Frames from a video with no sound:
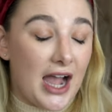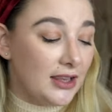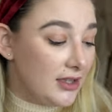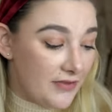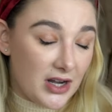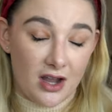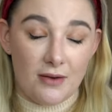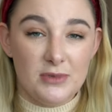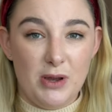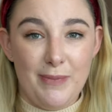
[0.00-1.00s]
I love that it
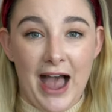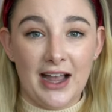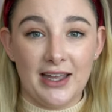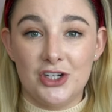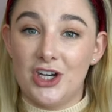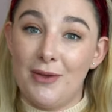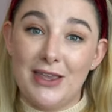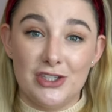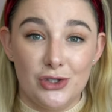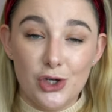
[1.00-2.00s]
comes prepackaged. It
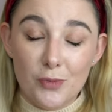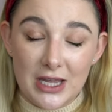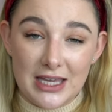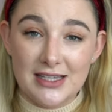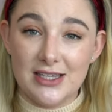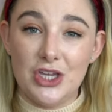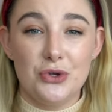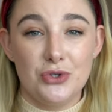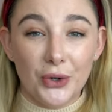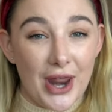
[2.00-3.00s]
makes it super easy. You
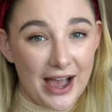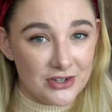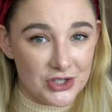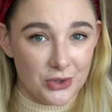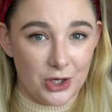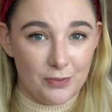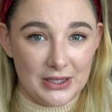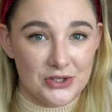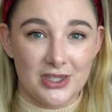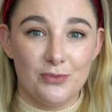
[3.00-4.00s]
don't have to sort your
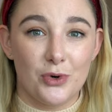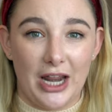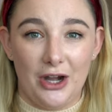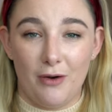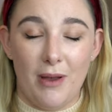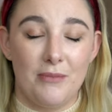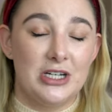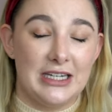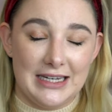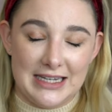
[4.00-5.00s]
pills in the morning or remember,
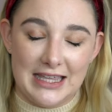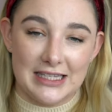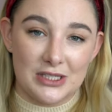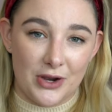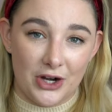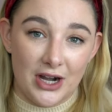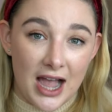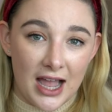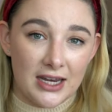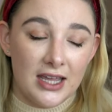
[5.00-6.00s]
did I take this one or
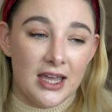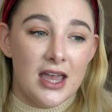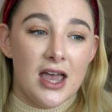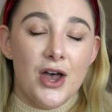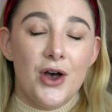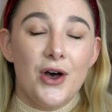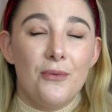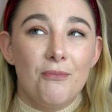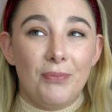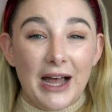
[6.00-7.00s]
not?
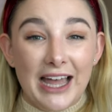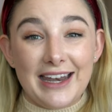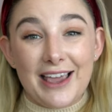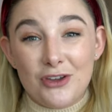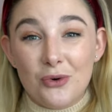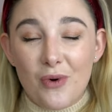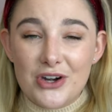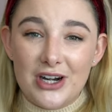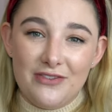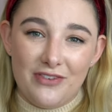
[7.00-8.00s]
But if you're
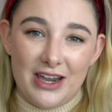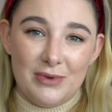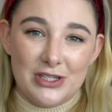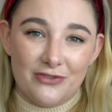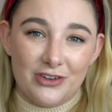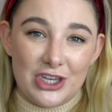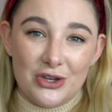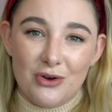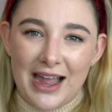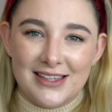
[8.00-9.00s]
wondering if vitamins are for
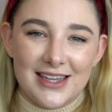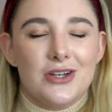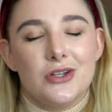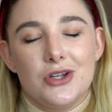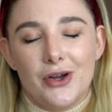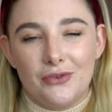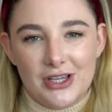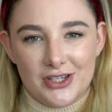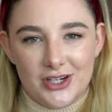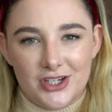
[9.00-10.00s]
you, I'd say do your own
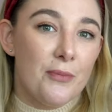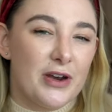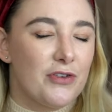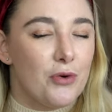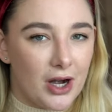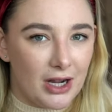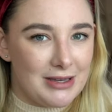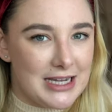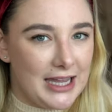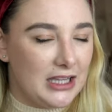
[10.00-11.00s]
research. But if you are going to be
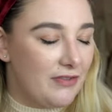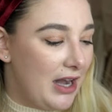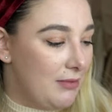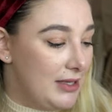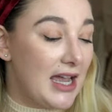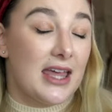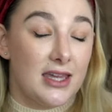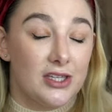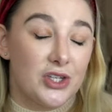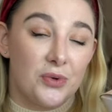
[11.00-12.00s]
taking the vitamins, I
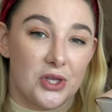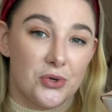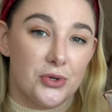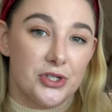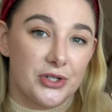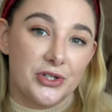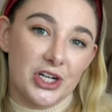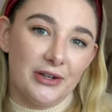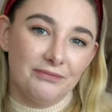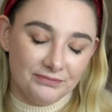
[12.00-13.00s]
think it's a really cool
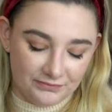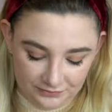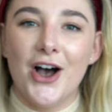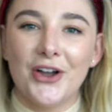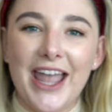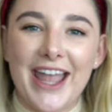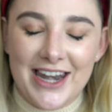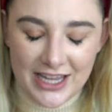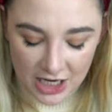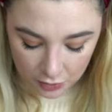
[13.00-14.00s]
solution. Okay,
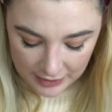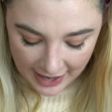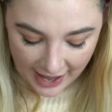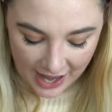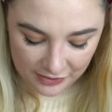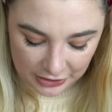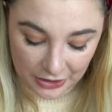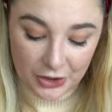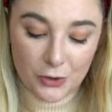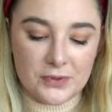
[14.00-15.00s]
and here we have
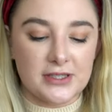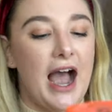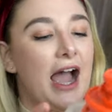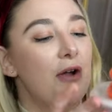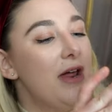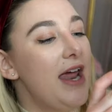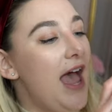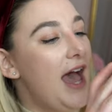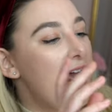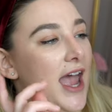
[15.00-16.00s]
Loops. I went
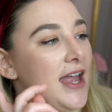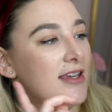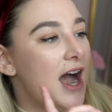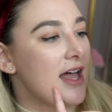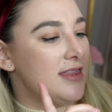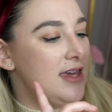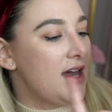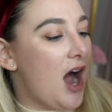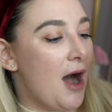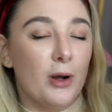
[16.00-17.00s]
ahead and got the
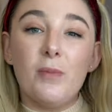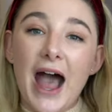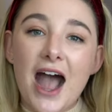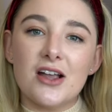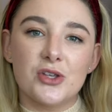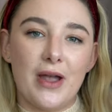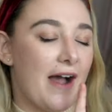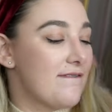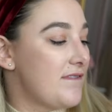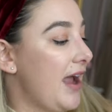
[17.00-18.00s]
combo pack. So I
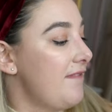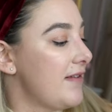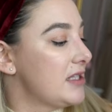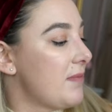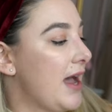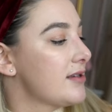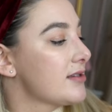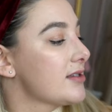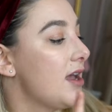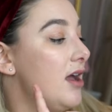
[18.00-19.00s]
got five face
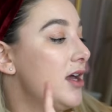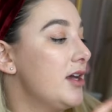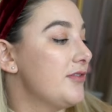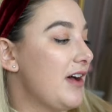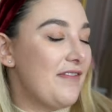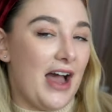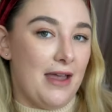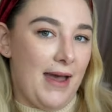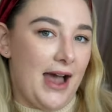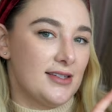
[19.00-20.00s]
masks, five eye
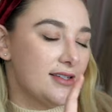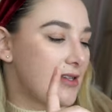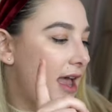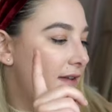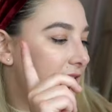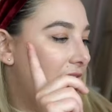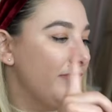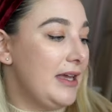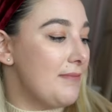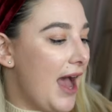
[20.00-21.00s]
masks, and five
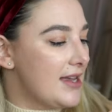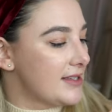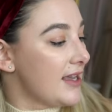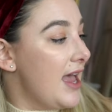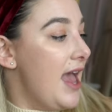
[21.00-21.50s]
lip masks.